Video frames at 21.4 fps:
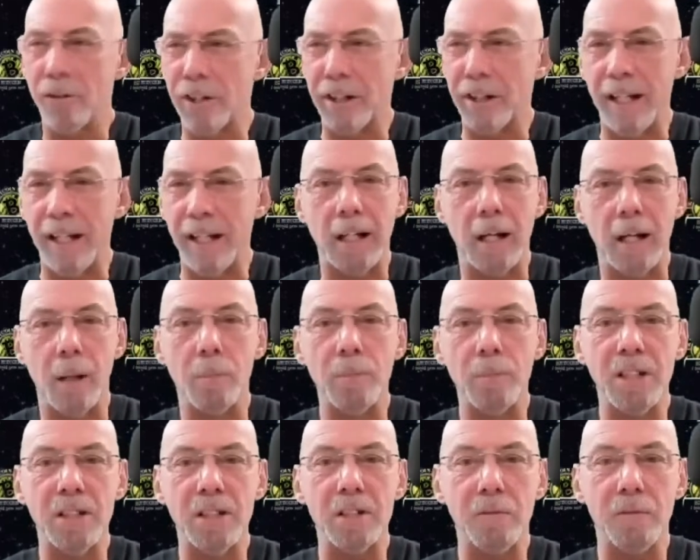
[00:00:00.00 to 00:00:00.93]
I think that
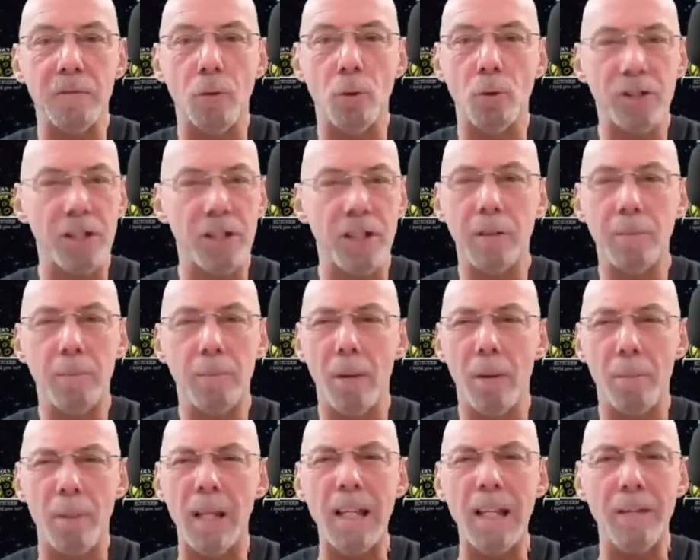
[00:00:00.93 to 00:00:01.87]
comes into force in, right.
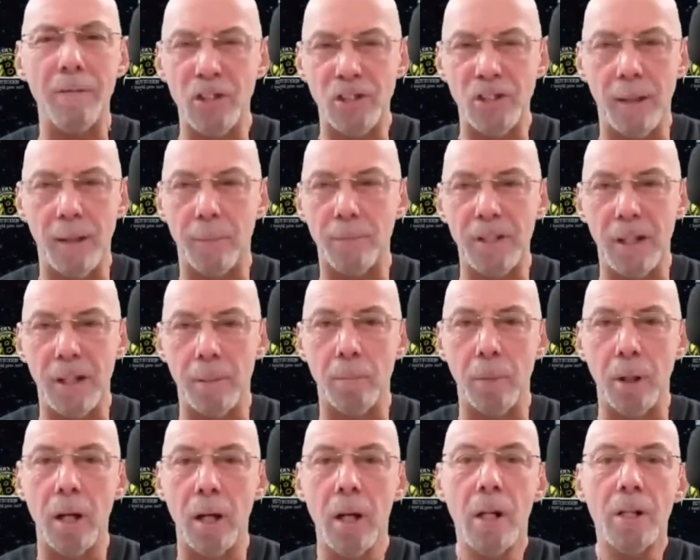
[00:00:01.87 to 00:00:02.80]
I believe it's
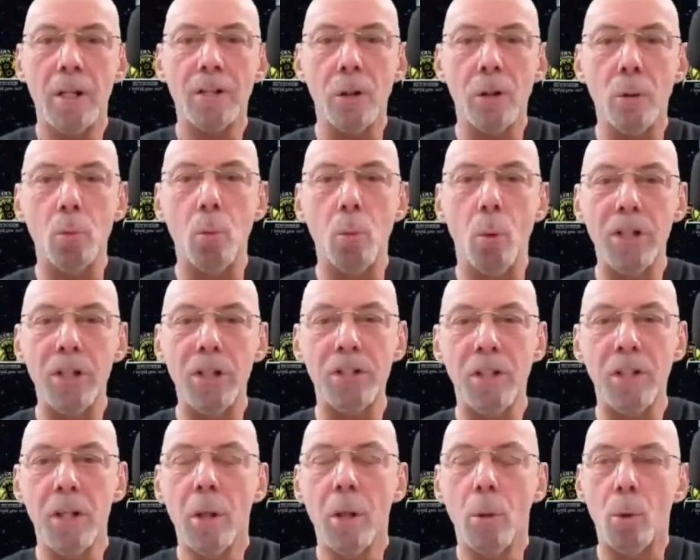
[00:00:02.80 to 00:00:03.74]
September. So what
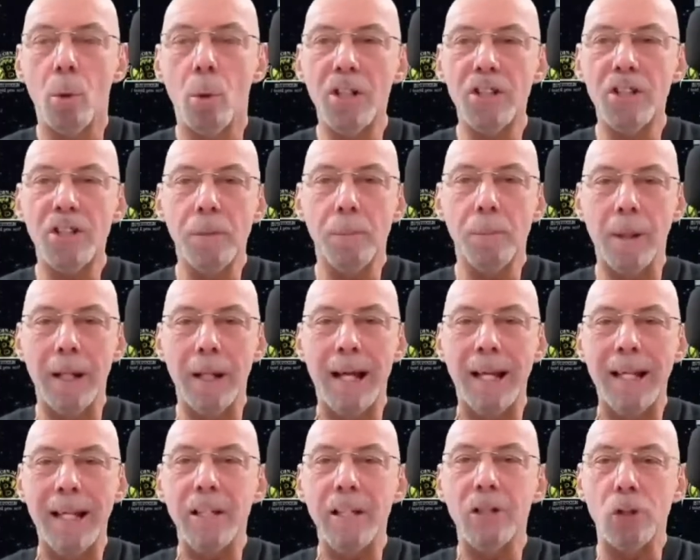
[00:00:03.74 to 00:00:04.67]
is what is the
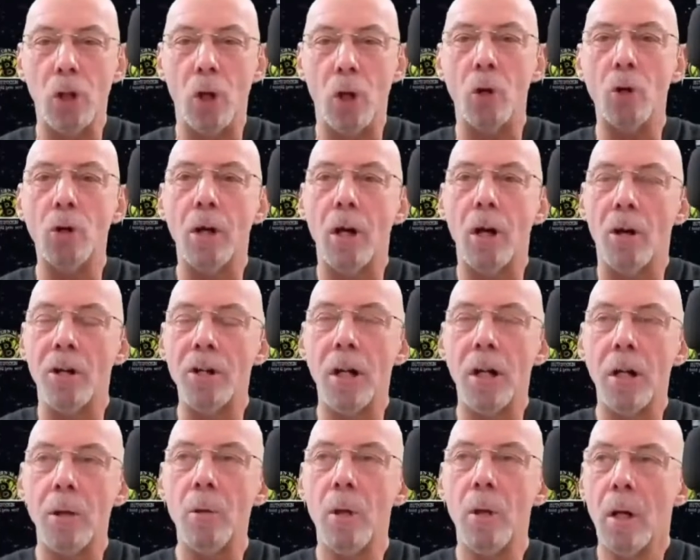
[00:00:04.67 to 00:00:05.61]
plan in Tonga? I
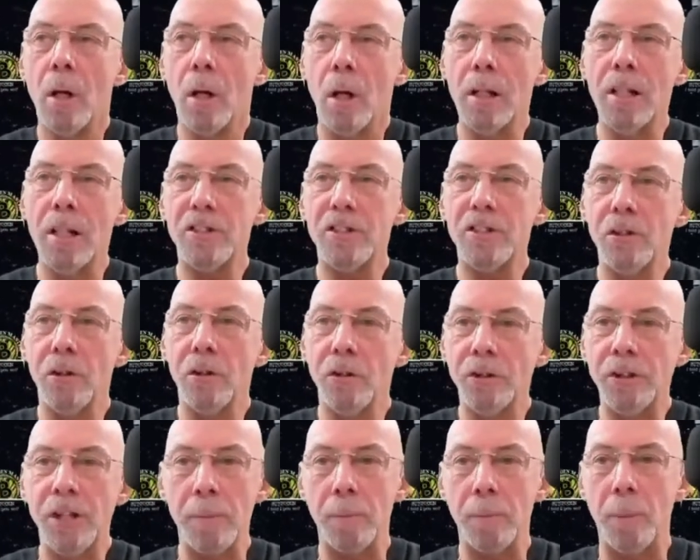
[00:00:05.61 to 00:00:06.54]
know I listened
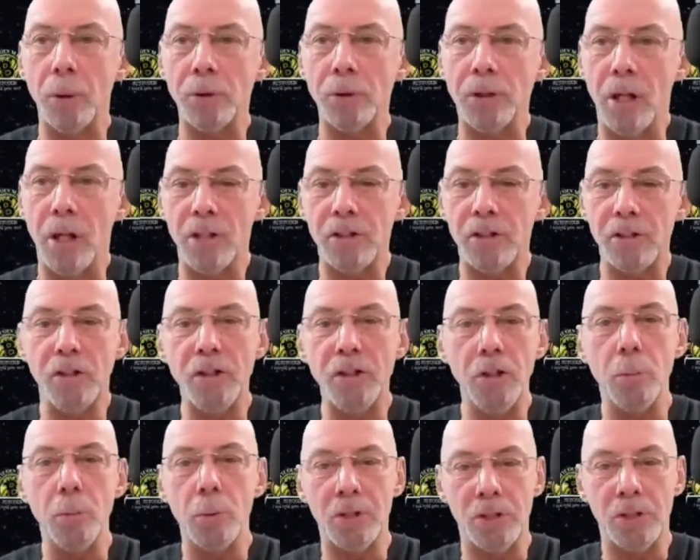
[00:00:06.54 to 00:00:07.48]
on the other podcast,
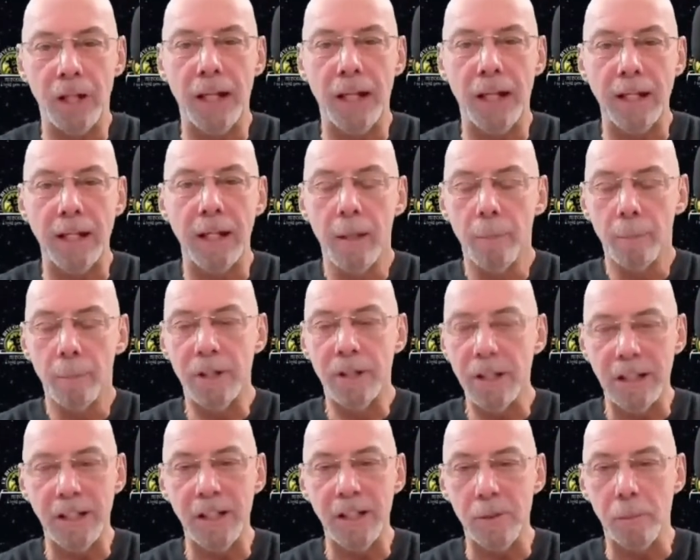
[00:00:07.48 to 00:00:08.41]
and you were saying,
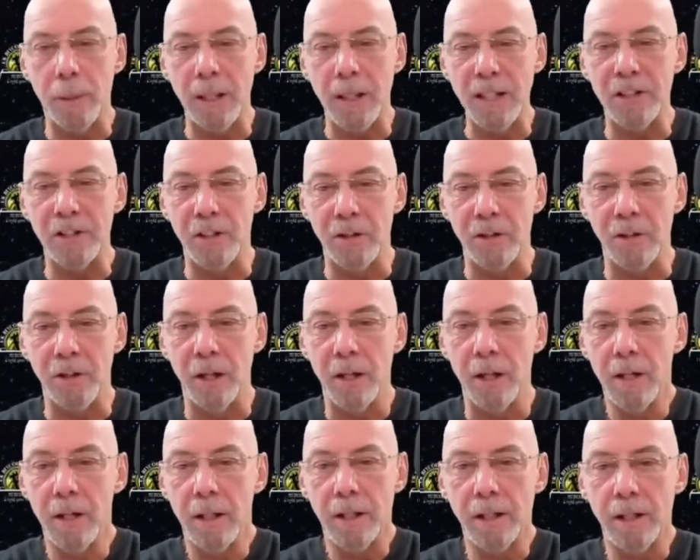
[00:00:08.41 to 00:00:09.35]
particularly to Peter,
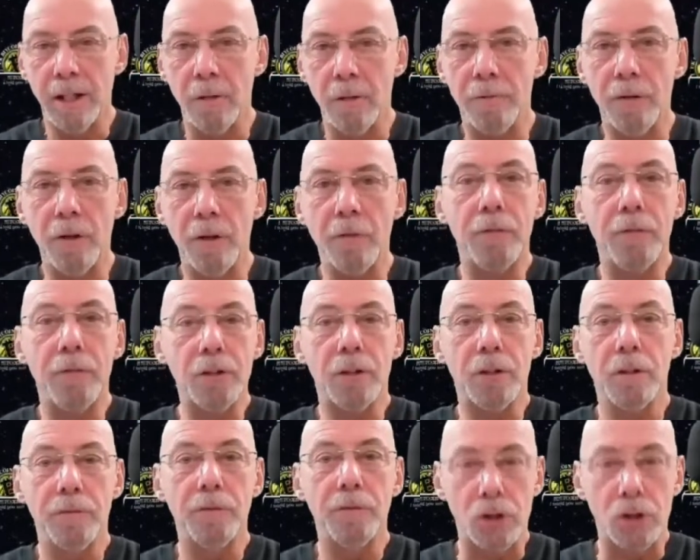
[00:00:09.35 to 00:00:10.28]
that you know for for,
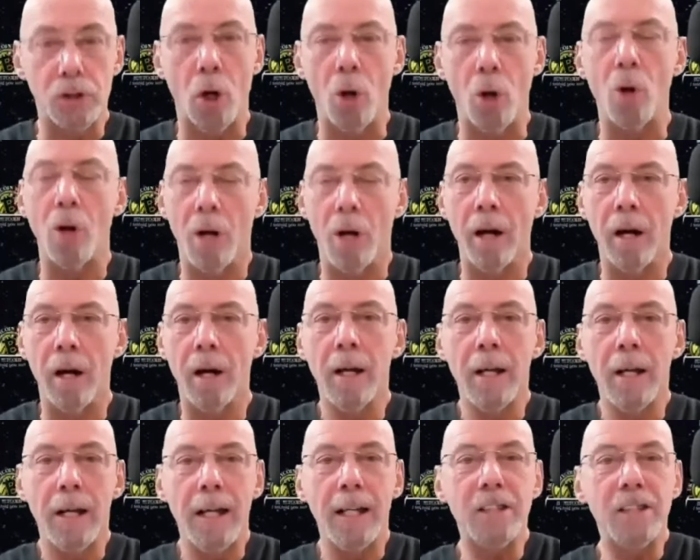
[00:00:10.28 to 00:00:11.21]
for Tonga
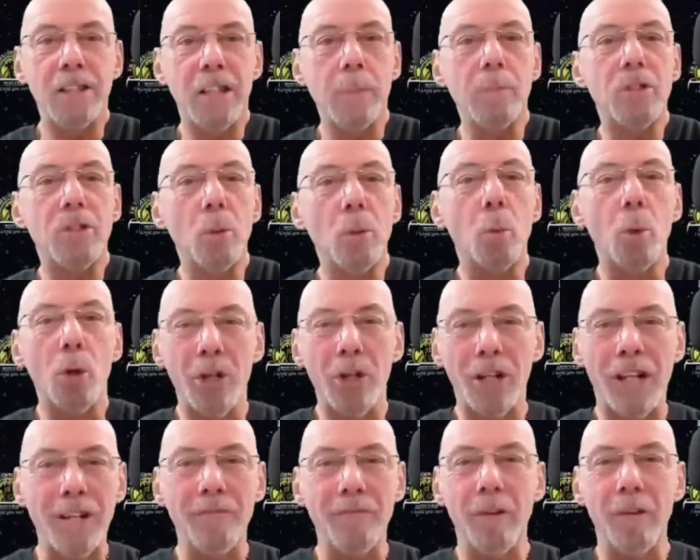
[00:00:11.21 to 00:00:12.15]
it seems to
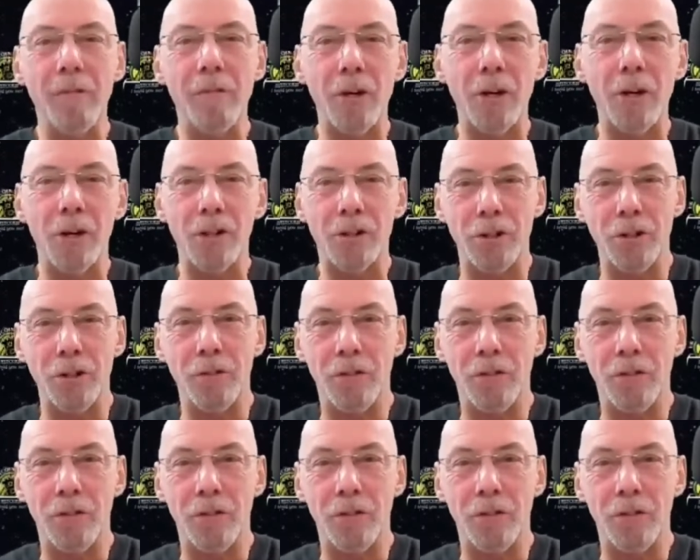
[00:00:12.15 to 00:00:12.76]
work in reverse.